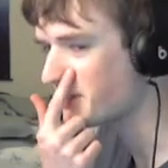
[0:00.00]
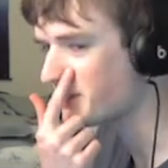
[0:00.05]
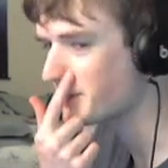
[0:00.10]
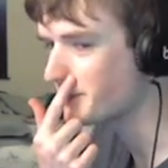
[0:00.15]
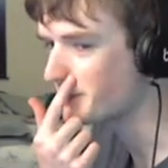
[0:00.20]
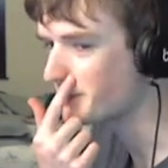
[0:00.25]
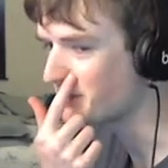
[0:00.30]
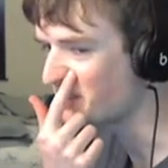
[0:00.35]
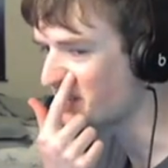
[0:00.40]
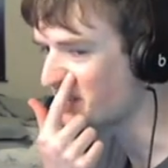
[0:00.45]

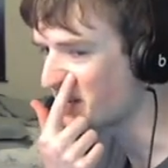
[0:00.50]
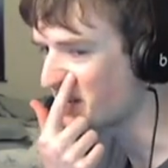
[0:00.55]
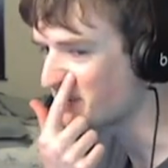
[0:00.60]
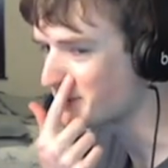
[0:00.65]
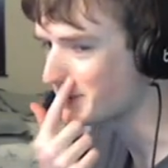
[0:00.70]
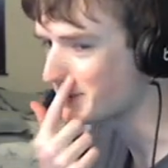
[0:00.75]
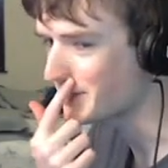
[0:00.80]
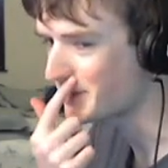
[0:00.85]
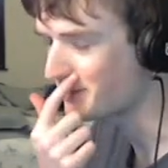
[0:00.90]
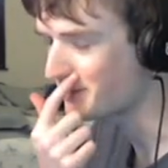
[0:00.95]
them the DM
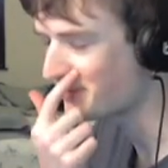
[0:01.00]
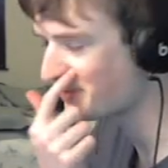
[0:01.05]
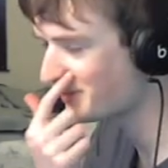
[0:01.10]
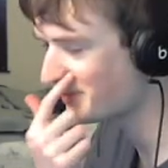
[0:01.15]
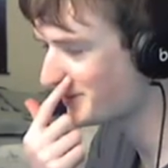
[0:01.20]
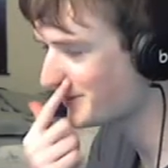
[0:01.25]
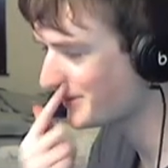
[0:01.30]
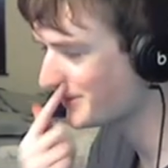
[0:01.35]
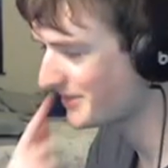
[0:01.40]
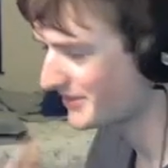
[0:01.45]
skip.
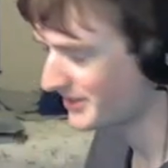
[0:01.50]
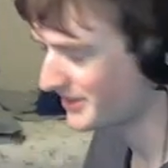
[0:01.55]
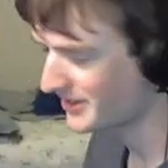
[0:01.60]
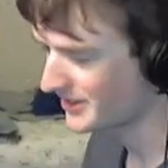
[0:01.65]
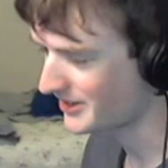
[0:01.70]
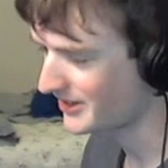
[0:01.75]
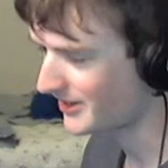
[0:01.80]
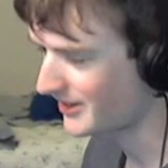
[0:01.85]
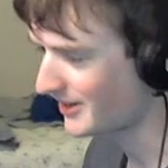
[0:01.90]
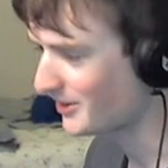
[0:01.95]

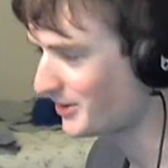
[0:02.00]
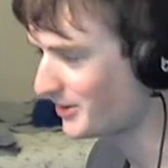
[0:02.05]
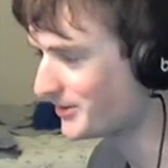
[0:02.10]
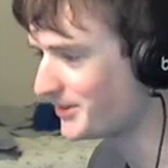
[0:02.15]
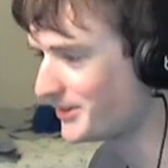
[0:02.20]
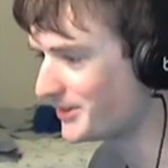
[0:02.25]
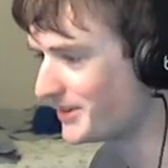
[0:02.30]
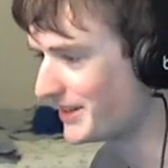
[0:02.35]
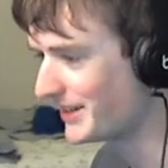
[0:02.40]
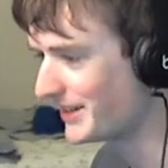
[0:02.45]
I won't
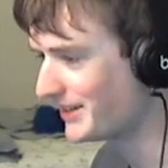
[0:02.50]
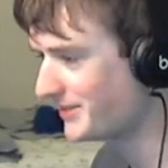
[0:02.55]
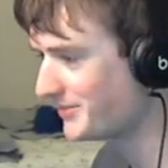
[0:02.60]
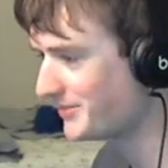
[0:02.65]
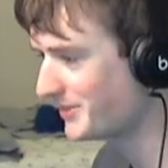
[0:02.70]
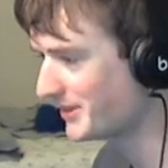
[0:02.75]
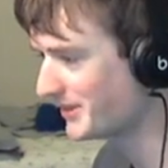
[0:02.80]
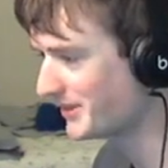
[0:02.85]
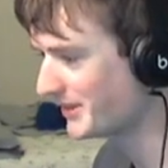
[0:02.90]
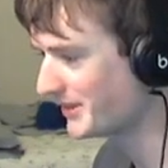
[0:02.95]
do
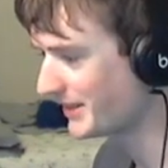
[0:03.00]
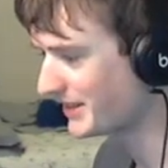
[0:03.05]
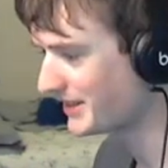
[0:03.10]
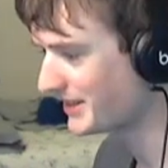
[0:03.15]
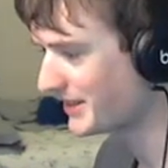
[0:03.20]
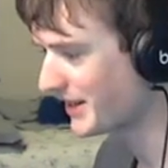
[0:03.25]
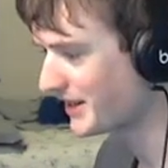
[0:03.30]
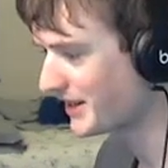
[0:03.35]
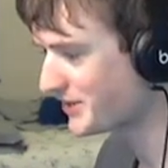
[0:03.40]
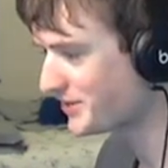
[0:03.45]
that, but
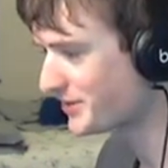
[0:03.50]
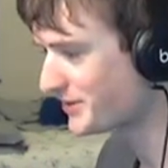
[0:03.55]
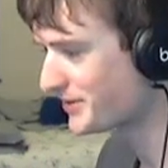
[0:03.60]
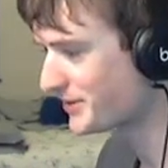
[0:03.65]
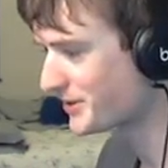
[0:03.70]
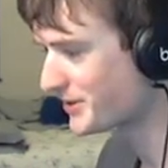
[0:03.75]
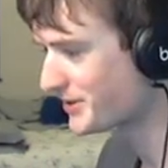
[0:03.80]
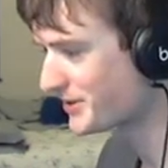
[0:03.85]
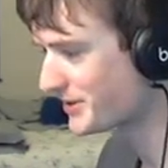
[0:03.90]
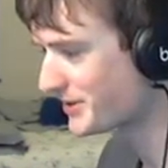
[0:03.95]
like casual
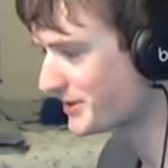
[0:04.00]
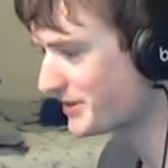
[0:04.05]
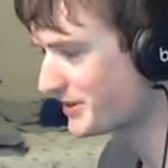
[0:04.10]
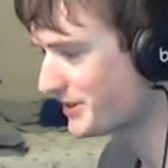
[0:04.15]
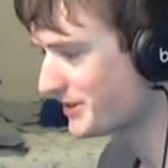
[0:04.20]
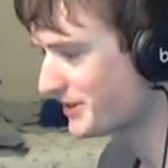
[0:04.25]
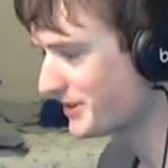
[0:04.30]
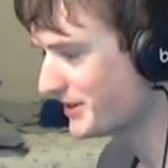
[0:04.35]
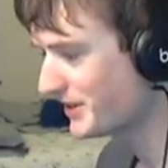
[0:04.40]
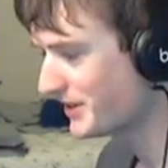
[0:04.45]
version.
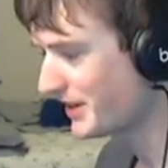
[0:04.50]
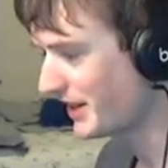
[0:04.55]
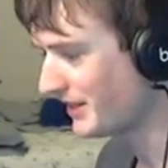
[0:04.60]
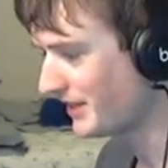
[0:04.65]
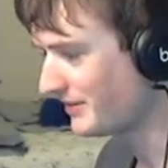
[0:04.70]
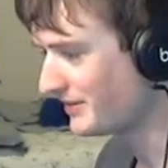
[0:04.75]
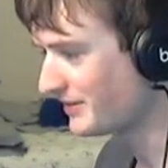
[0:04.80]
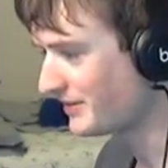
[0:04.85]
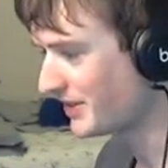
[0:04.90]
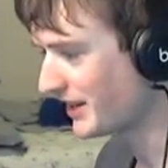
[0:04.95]

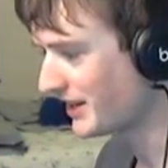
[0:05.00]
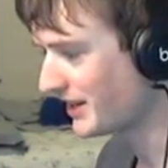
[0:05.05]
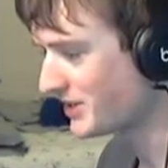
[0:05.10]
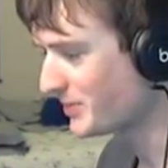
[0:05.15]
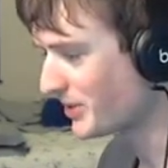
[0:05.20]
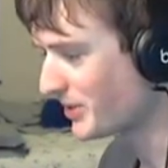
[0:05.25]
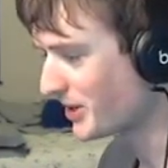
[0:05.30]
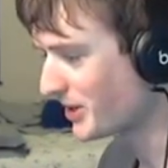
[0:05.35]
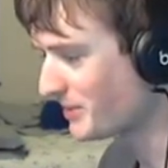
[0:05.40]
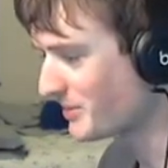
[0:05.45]
And I guess
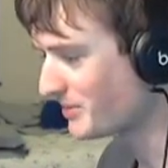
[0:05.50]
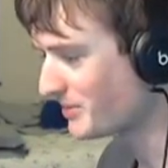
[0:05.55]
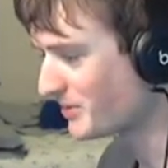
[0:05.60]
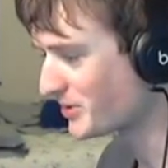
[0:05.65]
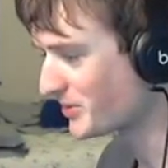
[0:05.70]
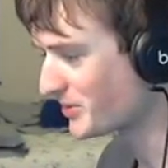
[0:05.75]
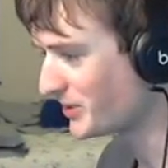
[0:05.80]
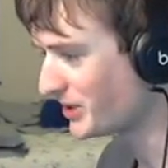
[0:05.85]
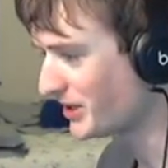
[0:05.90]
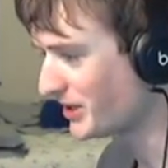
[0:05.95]
party
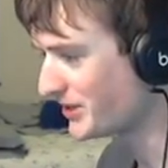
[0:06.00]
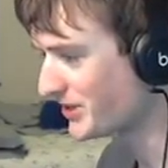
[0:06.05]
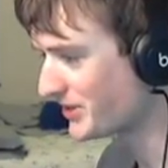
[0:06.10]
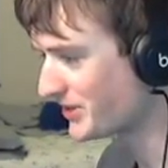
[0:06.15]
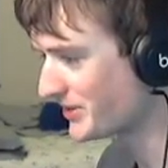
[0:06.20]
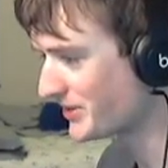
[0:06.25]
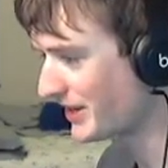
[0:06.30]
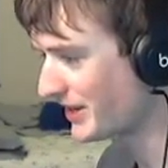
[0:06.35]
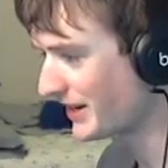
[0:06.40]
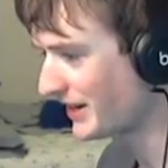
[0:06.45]
members will
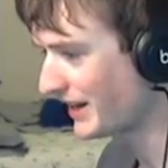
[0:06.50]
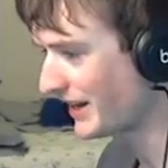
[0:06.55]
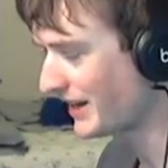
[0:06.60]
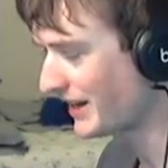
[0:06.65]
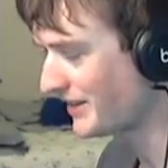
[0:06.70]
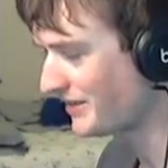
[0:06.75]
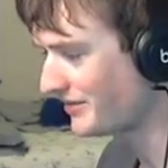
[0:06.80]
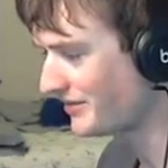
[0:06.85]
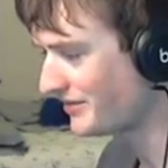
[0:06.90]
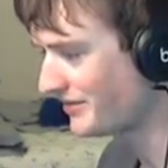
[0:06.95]
also not
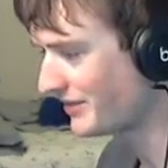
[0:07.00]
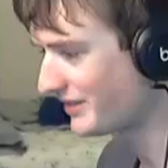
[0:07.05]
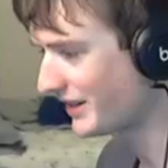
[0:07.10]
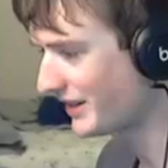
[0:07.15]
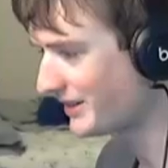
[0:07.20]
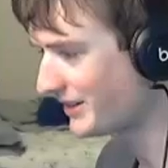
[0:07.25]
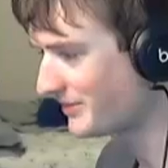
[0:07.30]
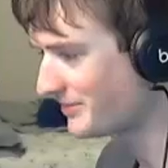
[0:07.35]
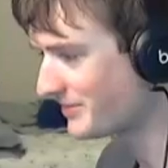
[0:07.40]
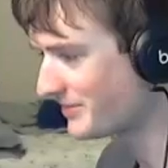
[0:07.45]
have
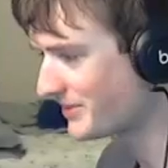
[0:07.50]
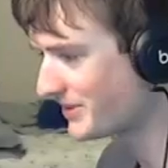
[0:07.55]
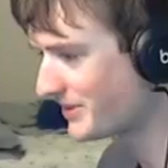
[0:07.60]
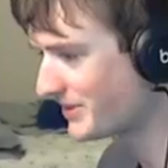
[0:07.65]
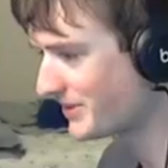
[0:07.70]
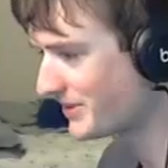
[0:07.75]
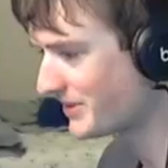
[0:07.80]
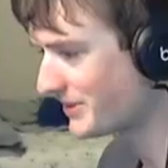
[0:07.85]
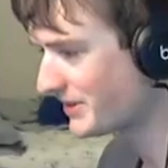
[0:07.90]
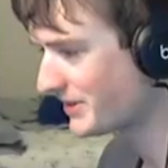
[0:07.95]

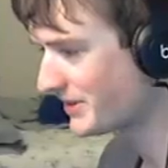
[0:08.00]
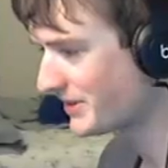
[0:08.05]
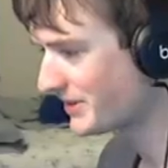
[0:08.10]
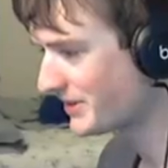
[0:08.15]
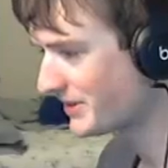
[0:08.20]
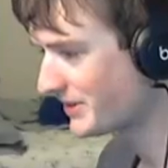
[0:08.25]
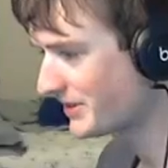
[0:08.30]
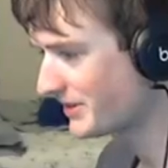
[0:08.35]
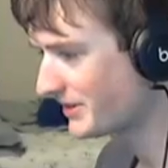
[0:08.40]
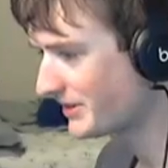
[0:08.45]
items.
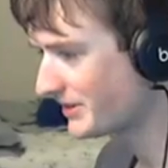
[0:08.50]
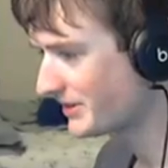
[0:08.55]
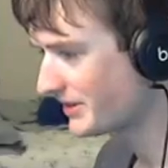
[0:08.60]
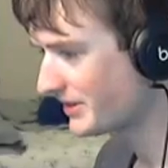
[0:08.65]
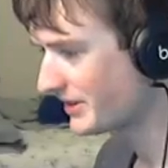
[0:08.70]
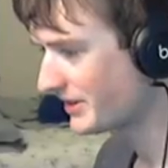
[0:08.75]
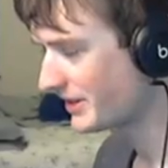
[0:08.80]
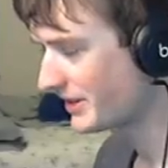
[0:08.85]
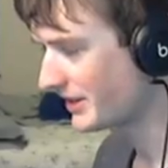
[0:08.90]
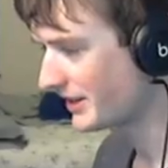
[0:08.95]

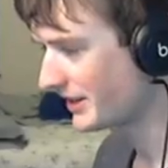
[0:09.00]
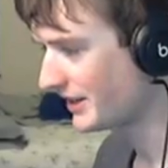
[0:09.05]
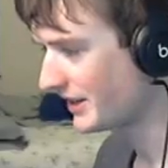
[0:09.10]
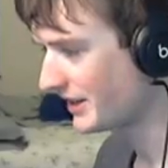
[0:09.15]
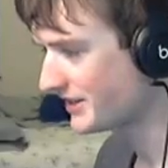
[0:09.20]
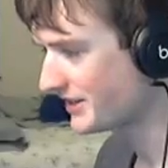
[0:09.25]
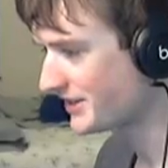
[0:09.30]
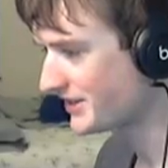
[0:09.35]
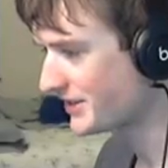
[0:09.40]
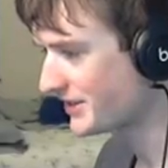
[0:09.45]
And I
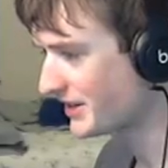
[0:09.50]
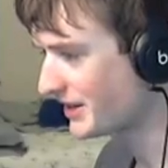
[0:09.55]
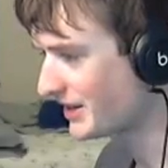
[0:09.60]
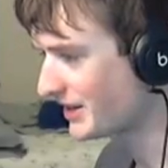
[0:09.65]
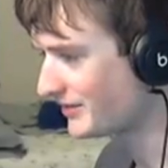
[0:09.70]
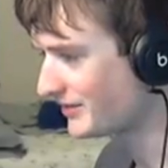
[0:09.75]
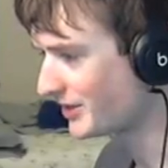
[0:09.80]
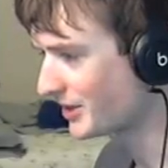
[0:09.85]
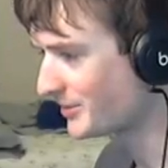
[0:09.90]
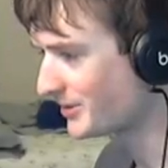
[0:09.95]
guess I'll take
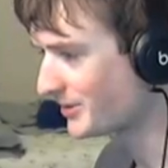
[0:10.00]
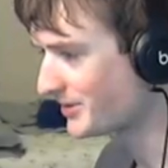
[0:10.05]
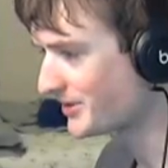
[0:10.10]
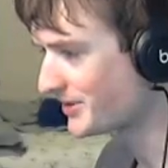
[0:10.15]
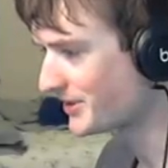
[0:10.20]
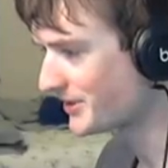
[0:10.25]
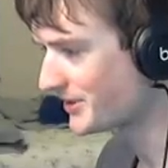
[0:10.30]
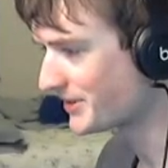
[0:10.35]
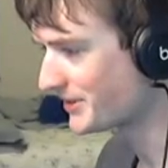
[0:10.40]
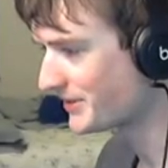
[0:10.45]
off armor
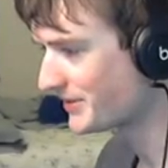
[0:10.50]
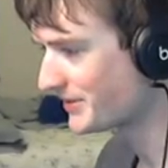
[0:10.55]
too.